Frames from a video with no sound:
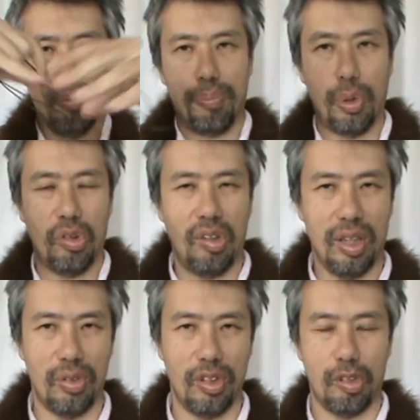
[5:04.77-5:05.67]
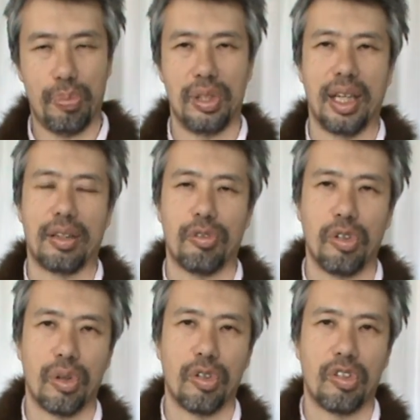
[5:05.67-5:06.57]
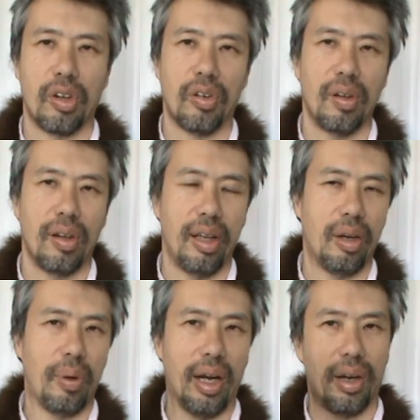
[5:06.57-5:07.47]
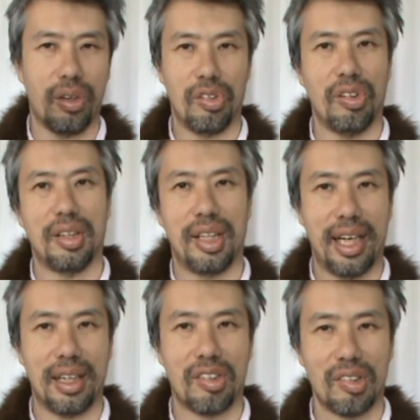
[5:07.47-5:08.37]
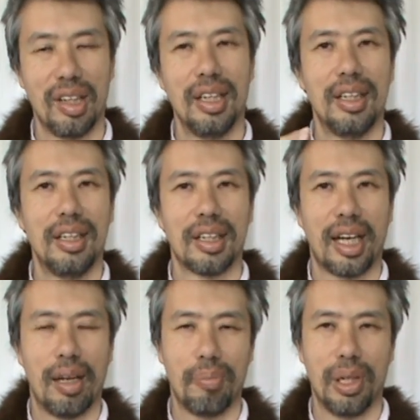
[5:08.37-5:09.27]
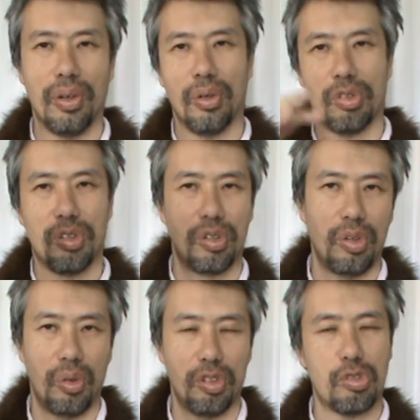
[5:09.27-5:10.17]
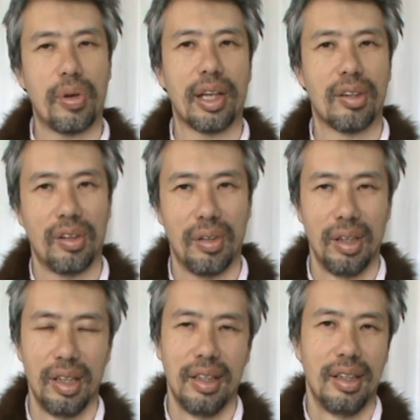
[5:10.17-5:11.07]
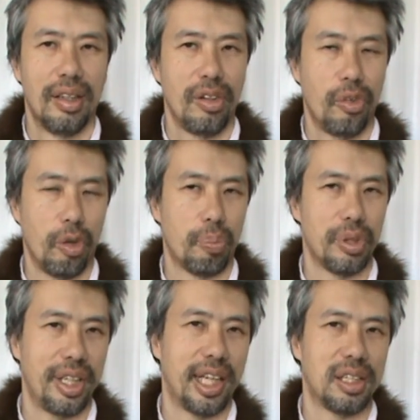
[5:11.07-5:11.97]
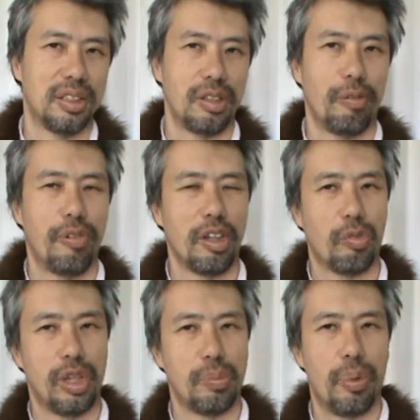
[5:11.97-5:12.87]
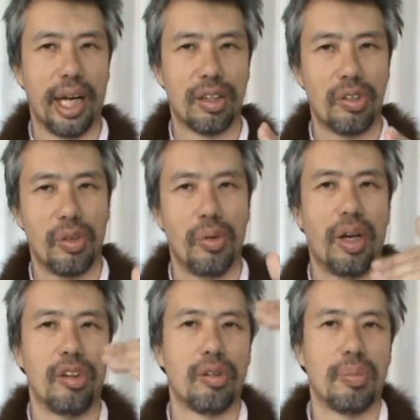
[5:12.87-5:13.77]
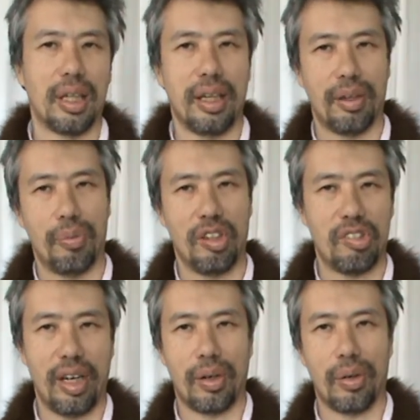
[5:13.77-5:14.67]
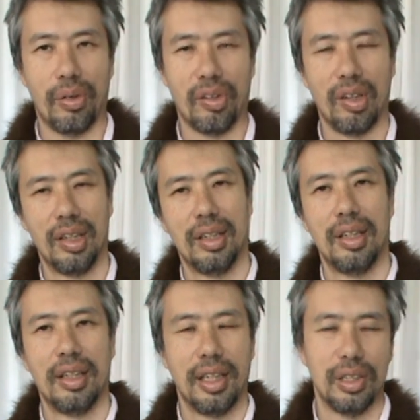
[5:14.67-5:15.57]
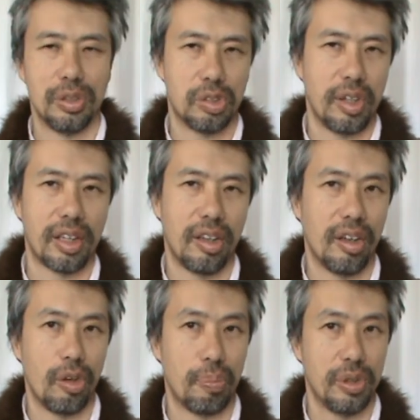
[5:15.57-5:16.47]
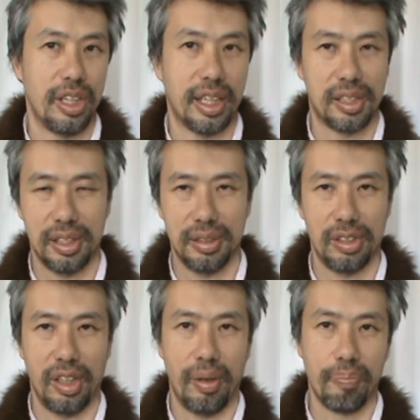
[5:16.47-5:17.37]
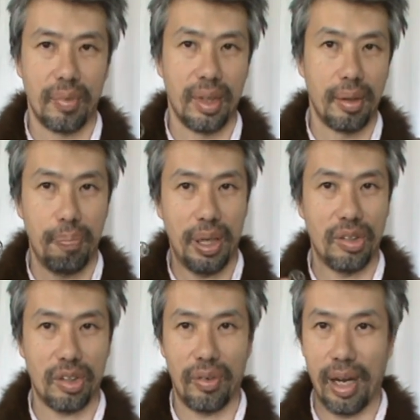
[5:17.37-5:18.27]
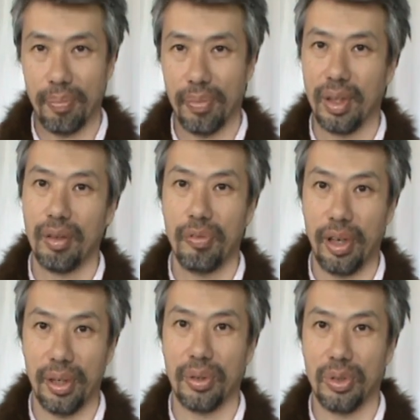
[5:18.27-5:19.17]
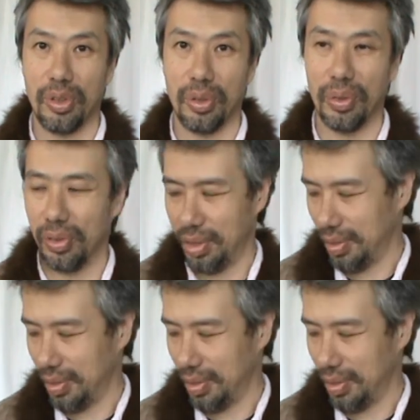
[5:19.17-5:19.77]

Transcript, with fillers: and put into this protective circle so in a way others attacks can be used to strengthen your own protection so things which break too ultimately are recycled into strengthening your protection so pentagram very good tool